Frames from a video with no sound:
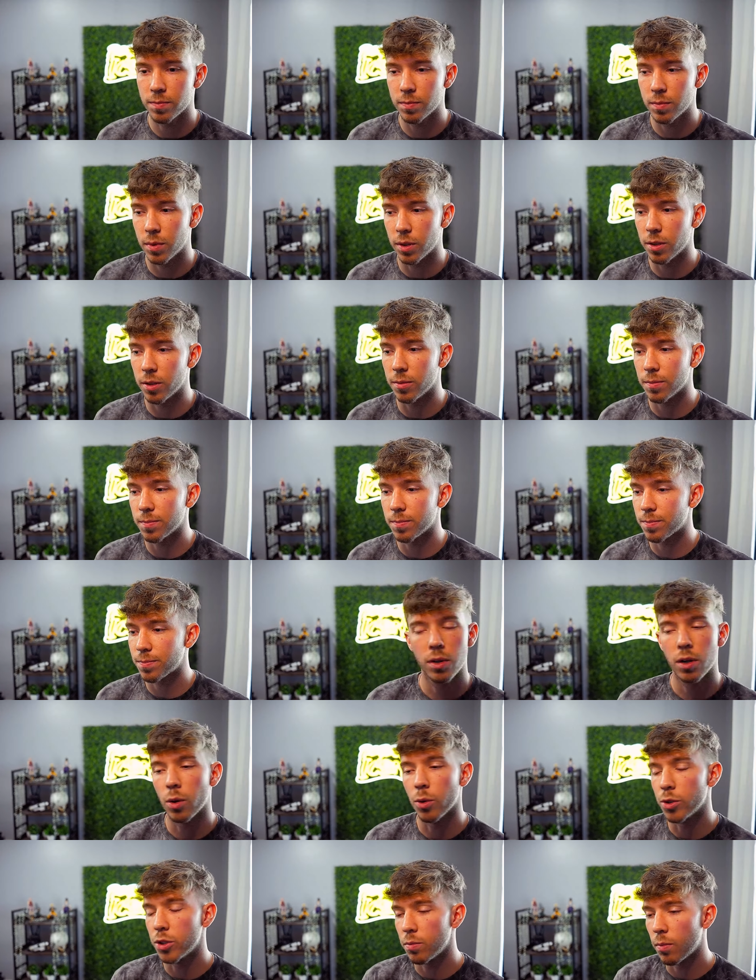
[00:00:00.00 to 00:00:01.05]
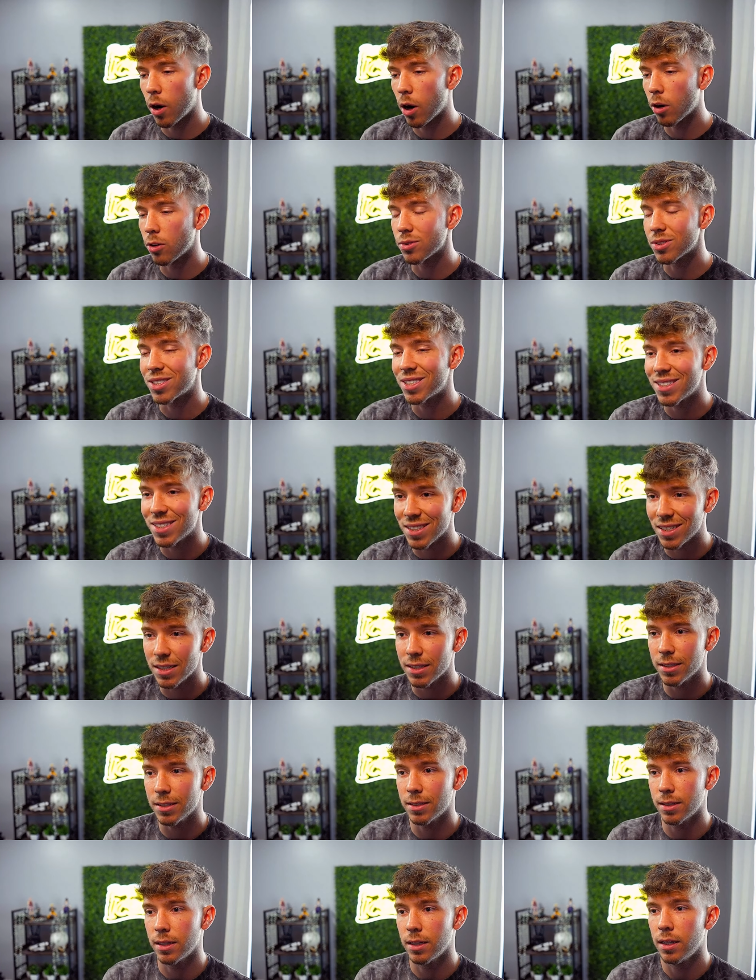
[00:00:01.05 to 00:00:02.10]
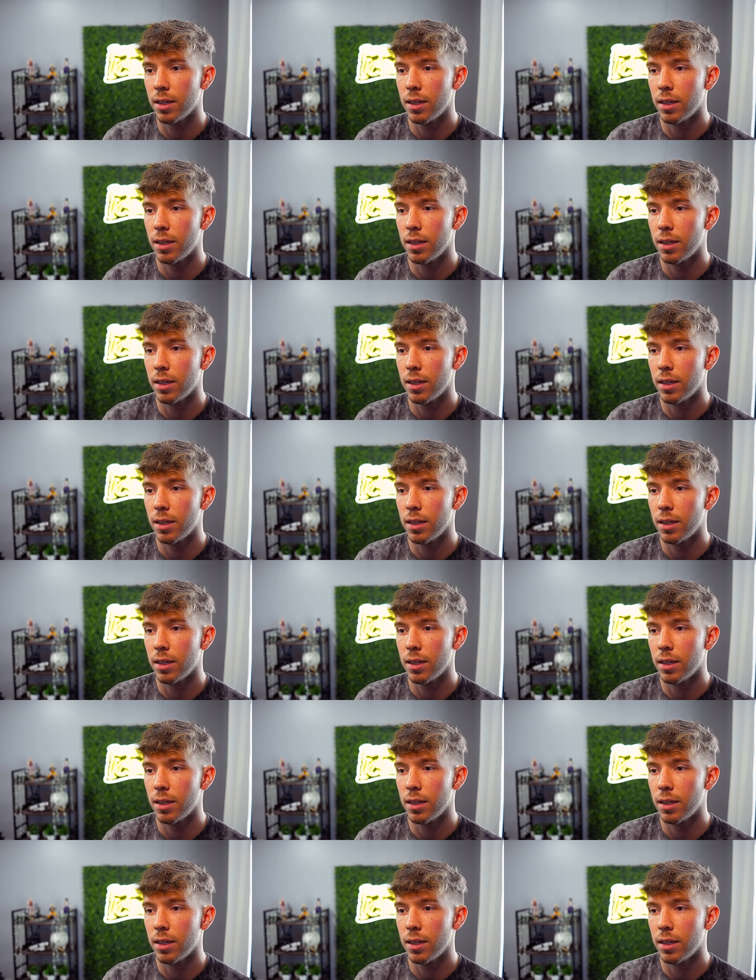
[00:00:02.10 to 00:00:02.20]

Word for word: but Orochimaru seeing